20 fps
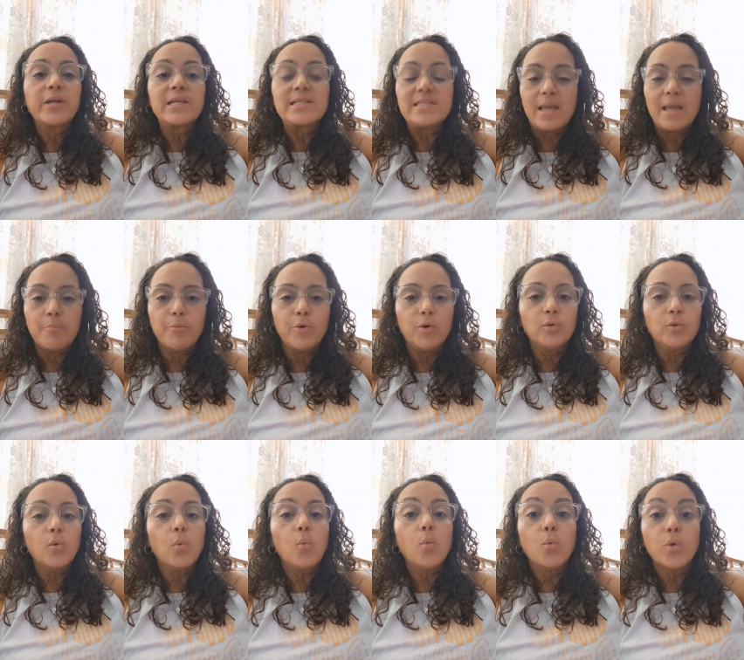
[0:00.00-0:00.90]
For
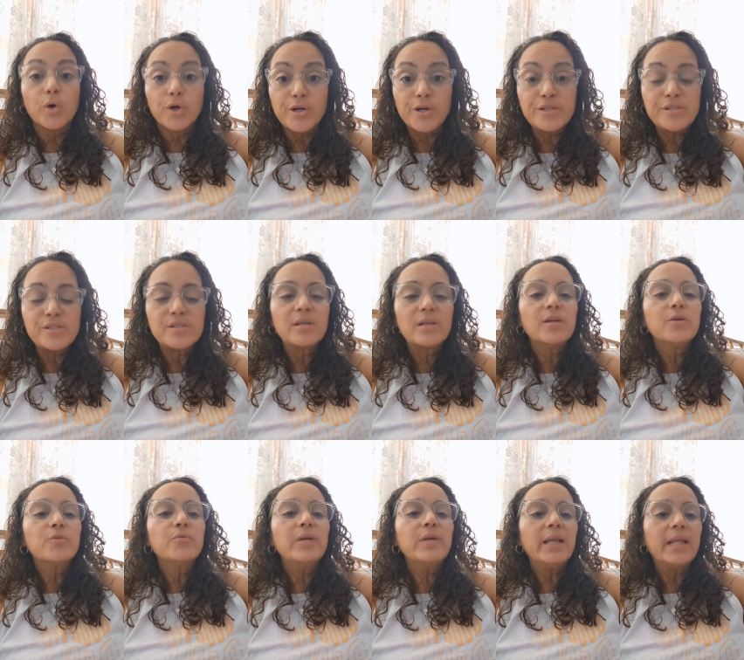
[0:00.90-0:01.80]
example, words
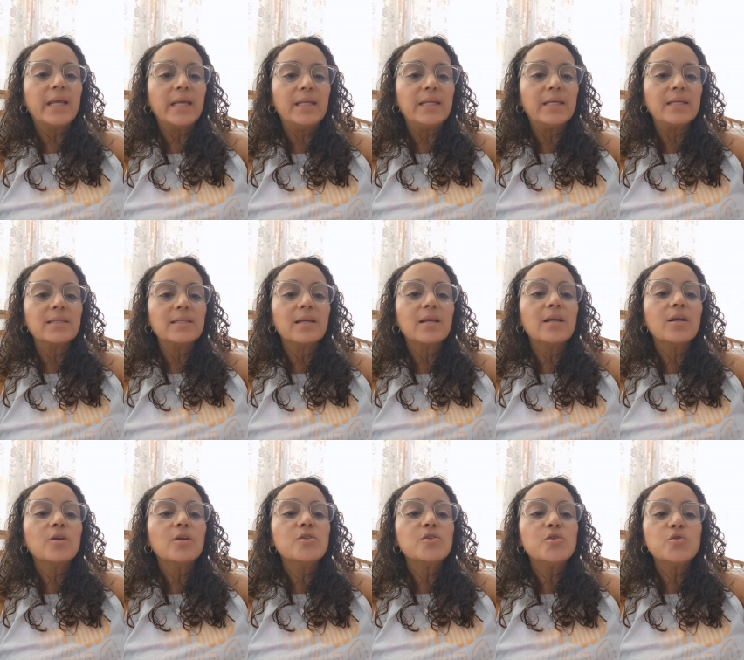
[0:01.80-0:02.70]
related
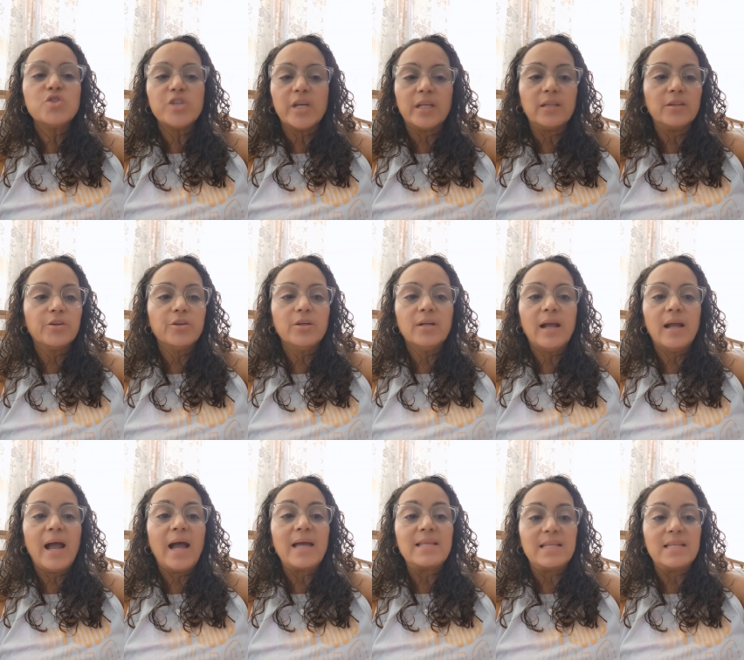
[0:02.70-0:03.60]
to gender,
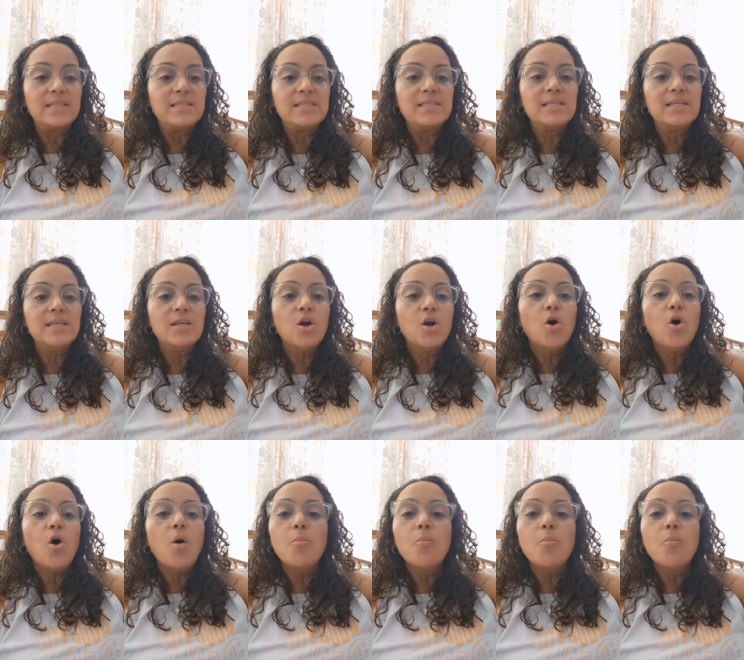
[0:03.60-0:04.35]
identity,